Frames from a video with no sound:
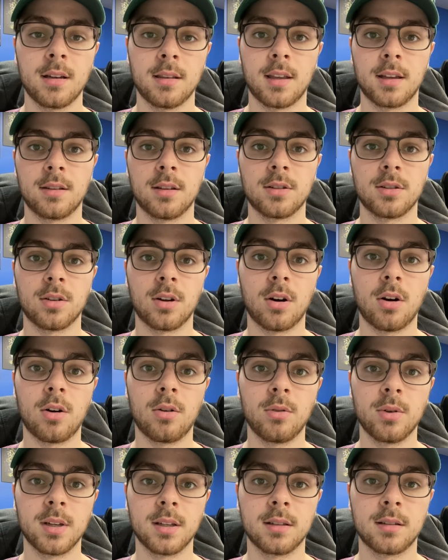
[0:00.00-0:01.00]
that doesn't
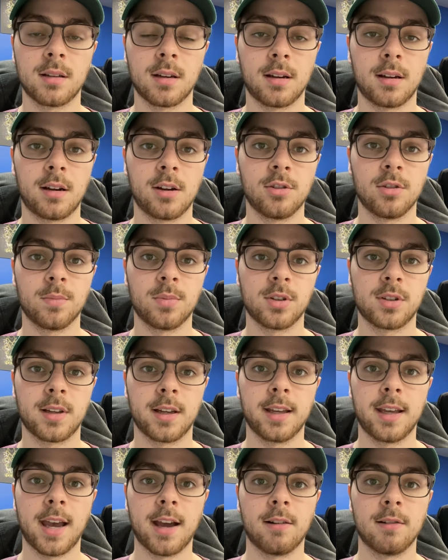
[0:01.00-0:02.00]
always
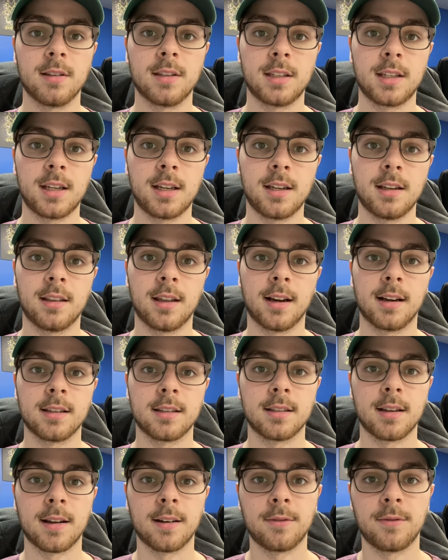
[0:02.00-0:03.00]
100% guarantee that
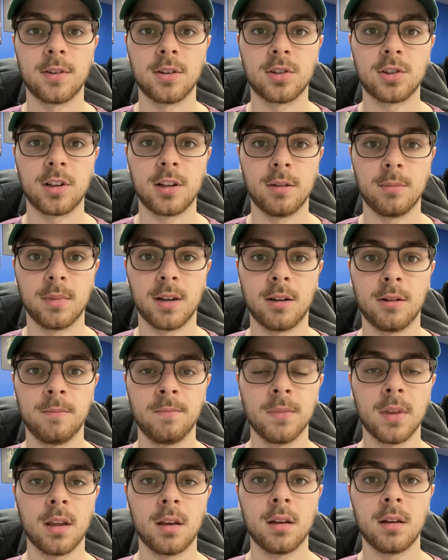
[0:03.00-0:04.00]
it's not a phishing email.